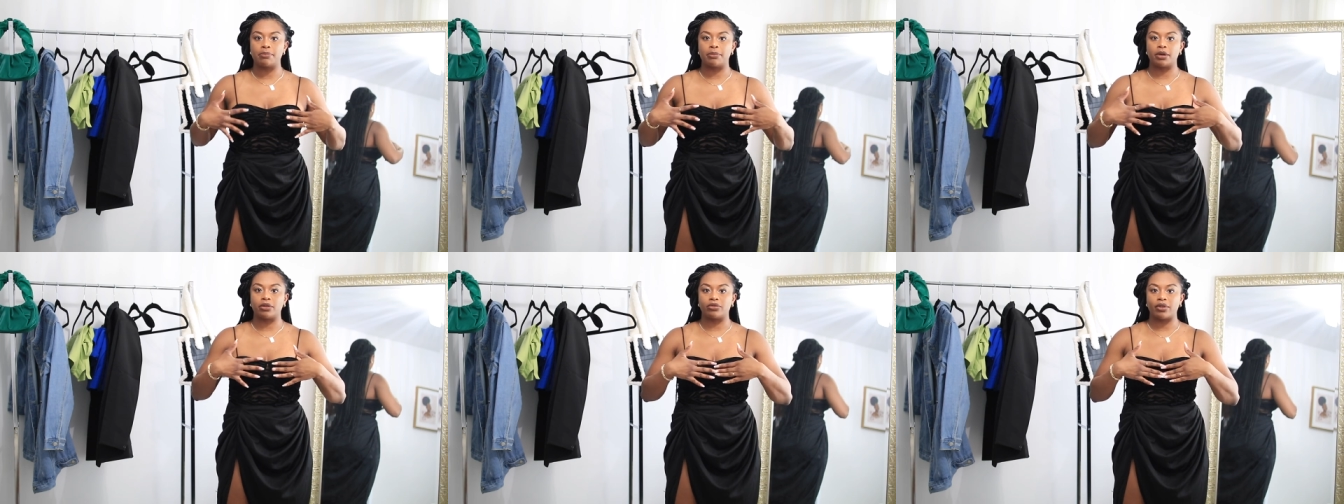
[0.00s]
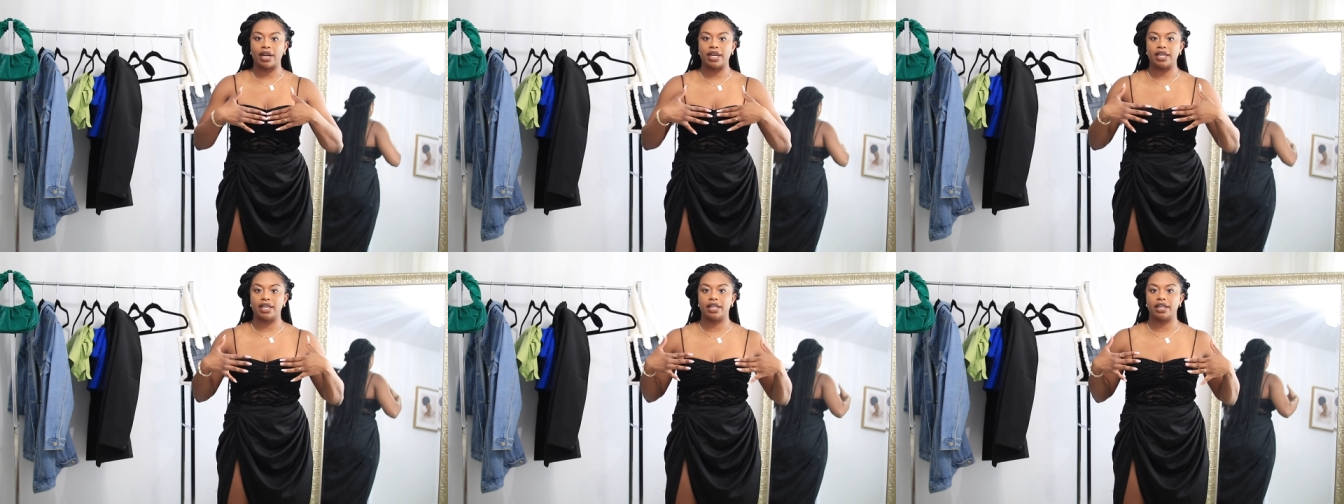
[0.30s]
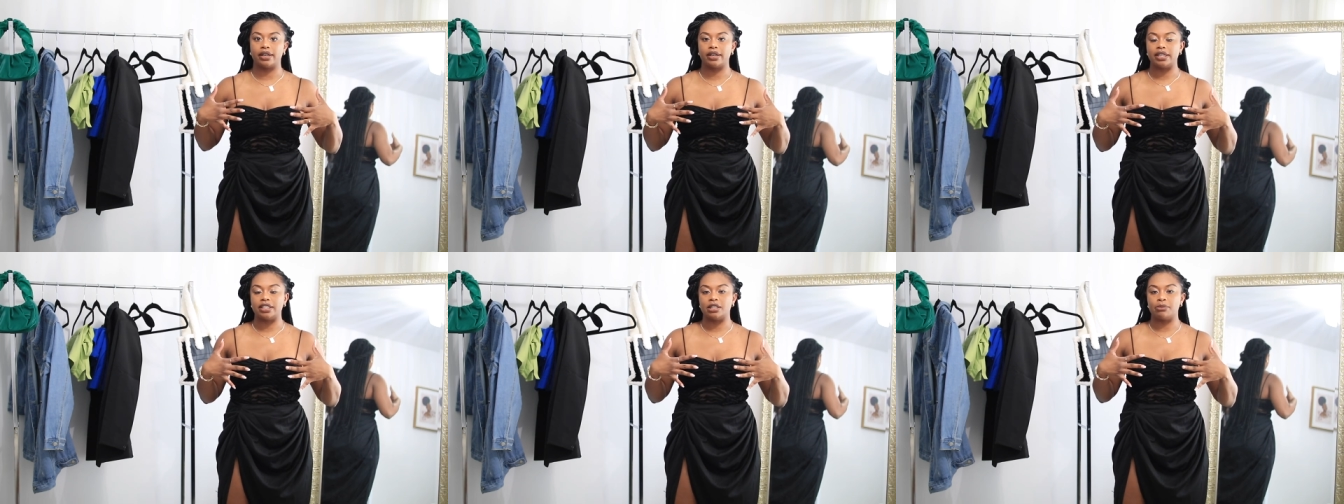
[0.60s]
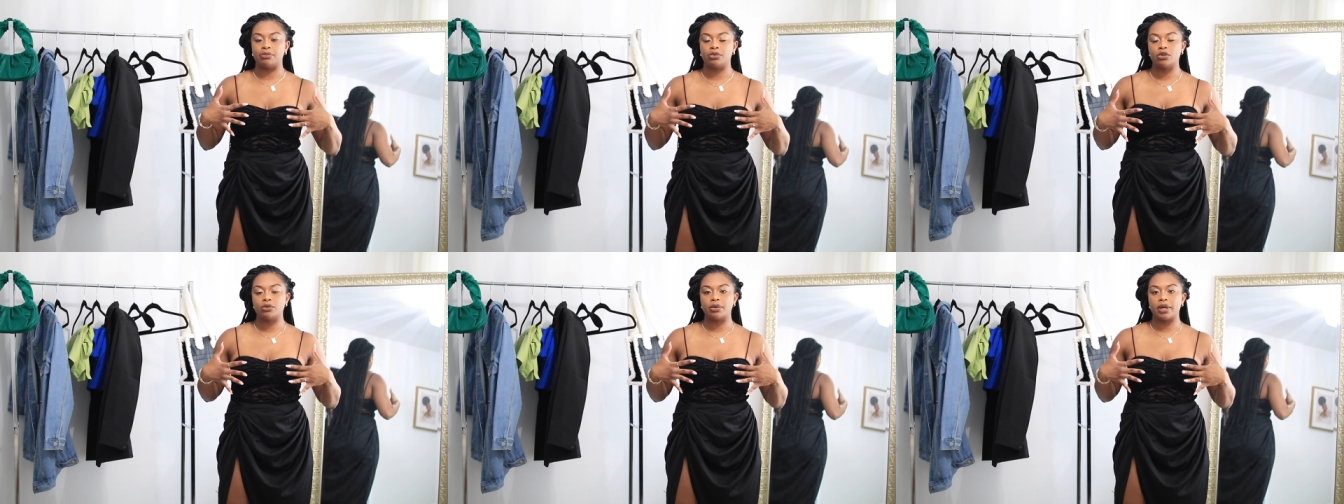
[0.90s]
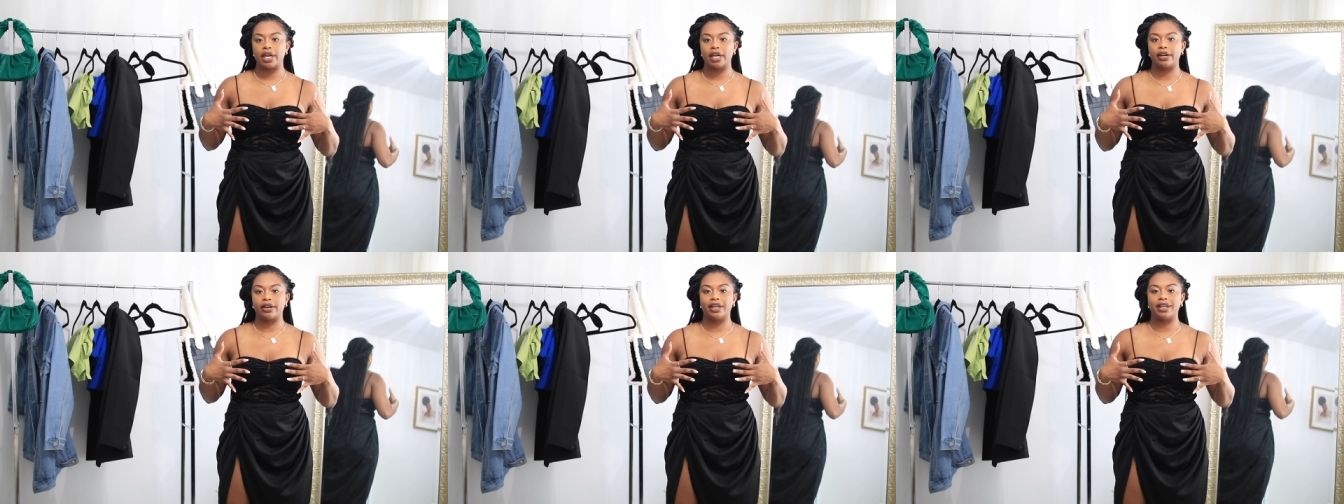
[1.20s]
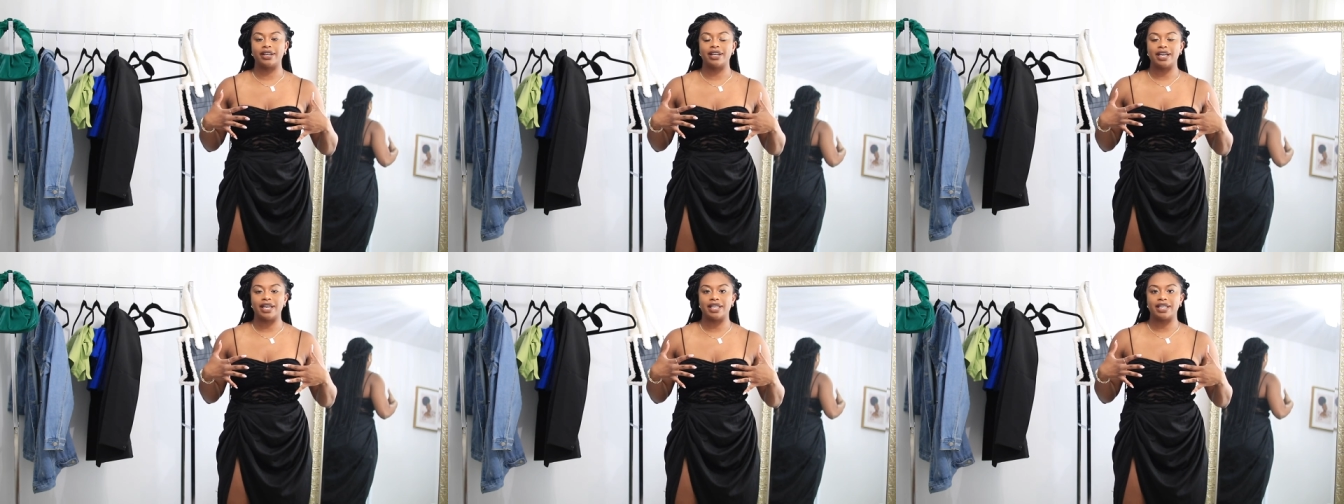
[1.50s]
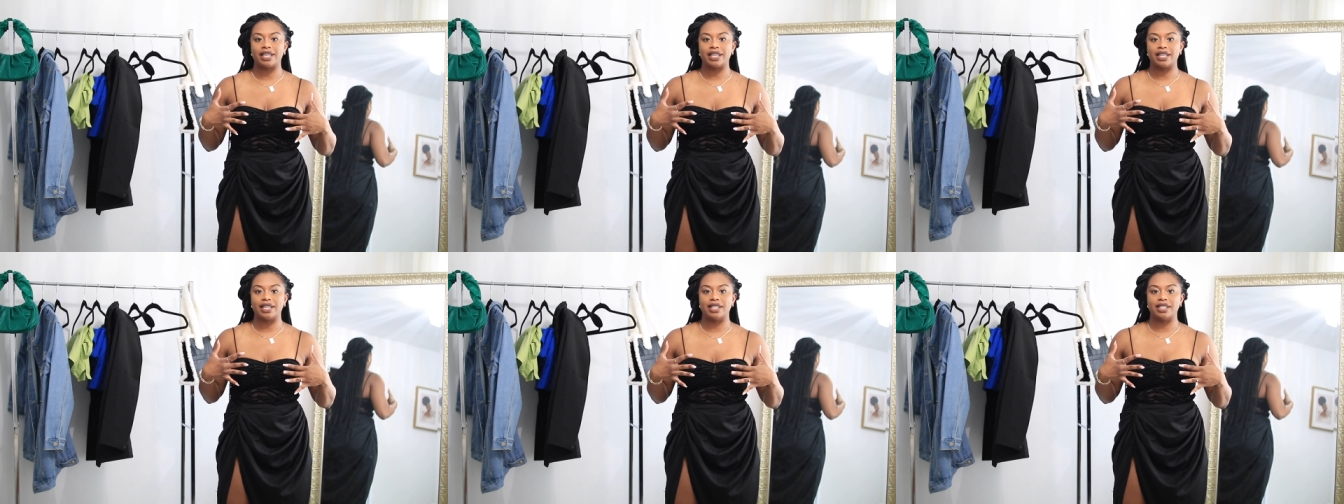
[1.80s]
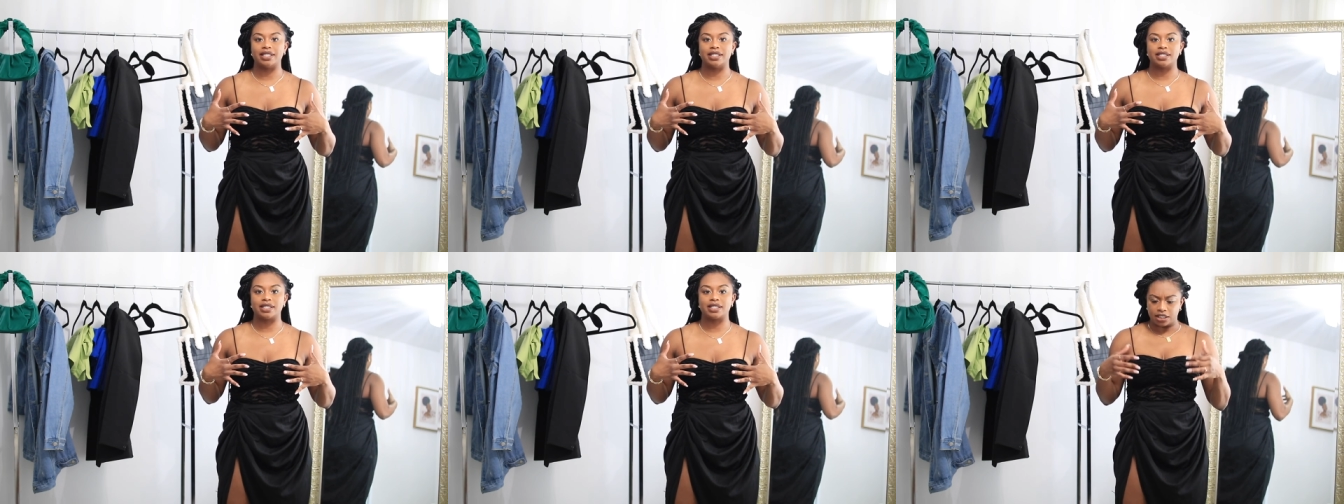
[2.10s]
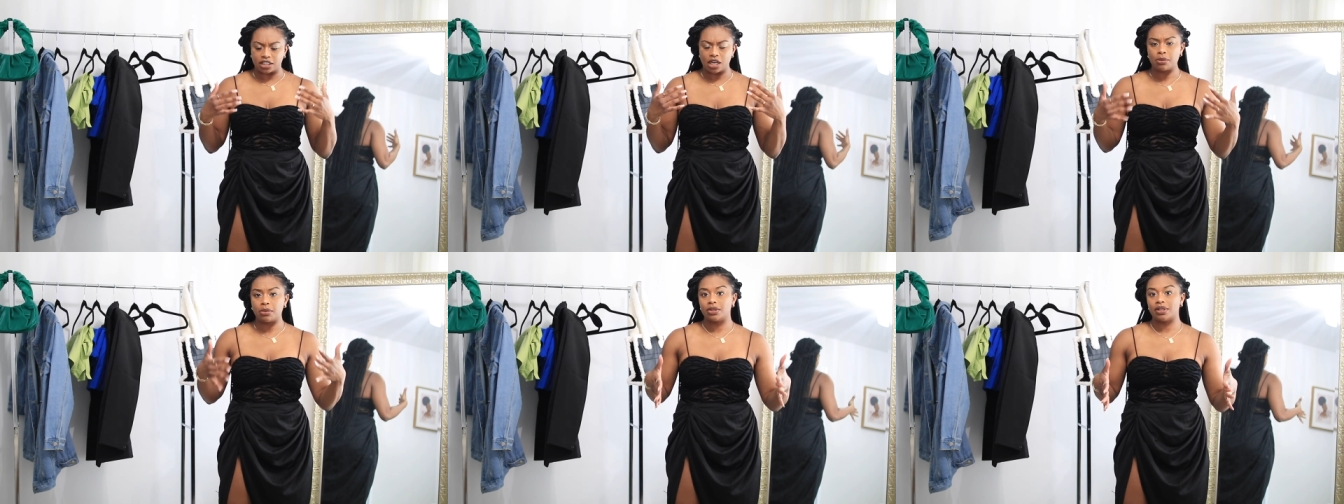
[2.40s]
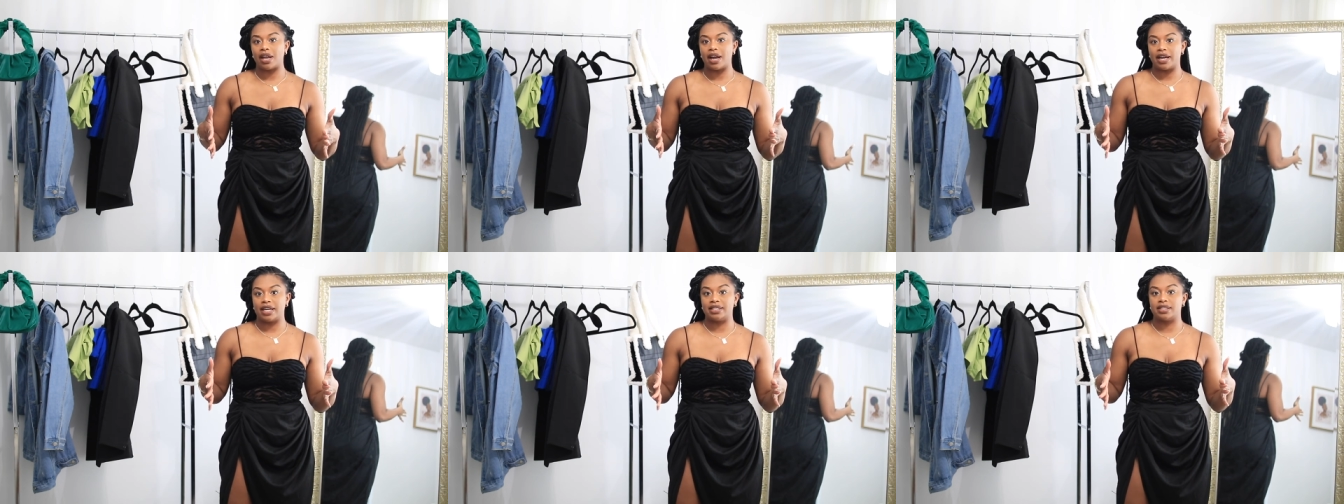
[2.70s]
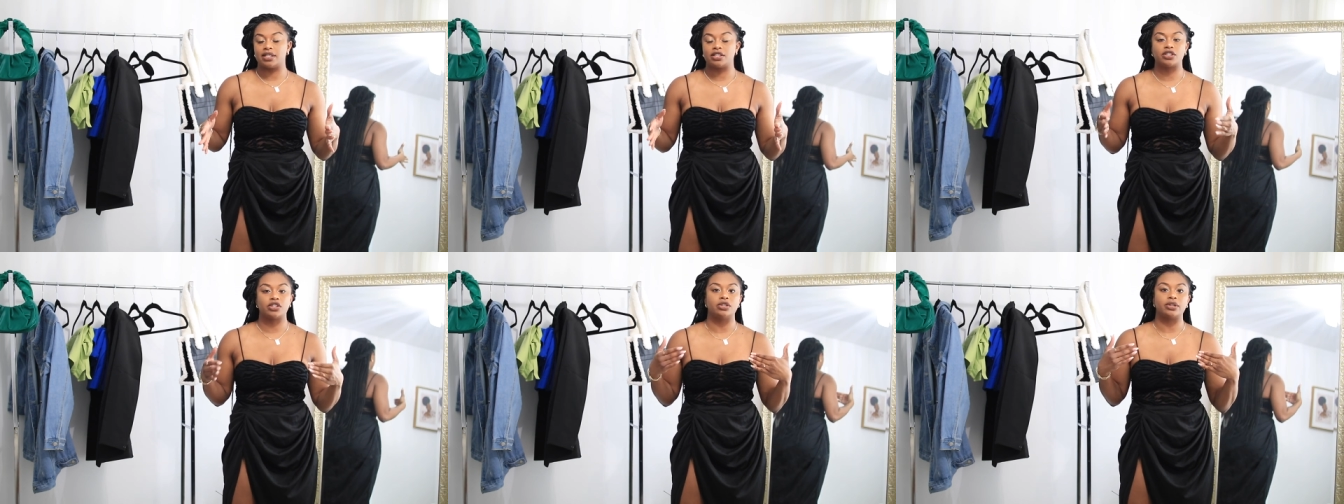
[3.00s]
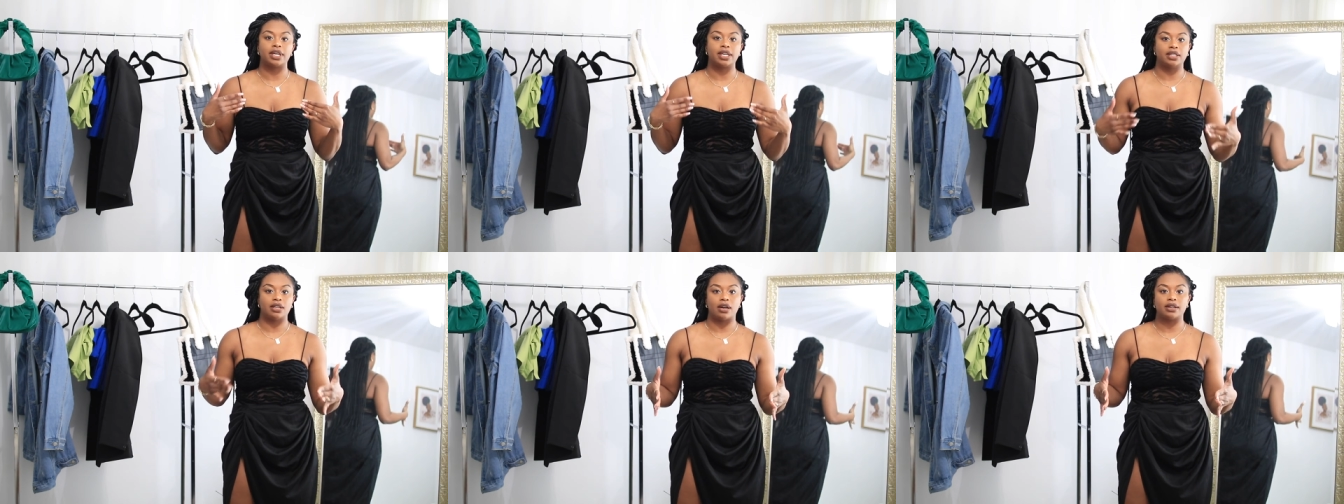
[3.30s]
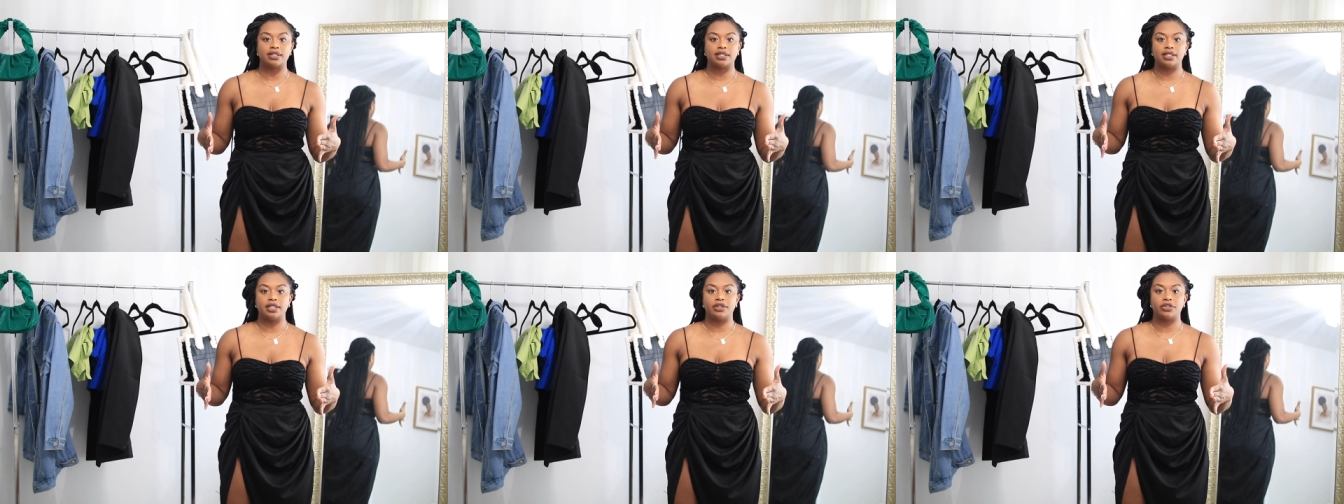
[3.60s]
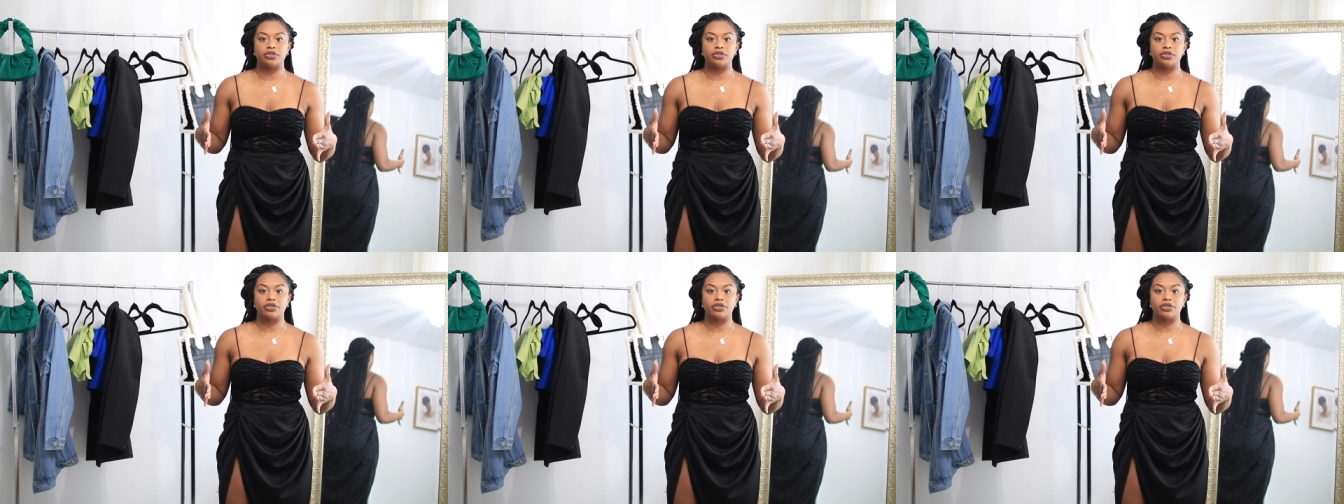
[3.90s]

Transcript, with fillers: but right here in the boob area, it is double lined, so you cannot see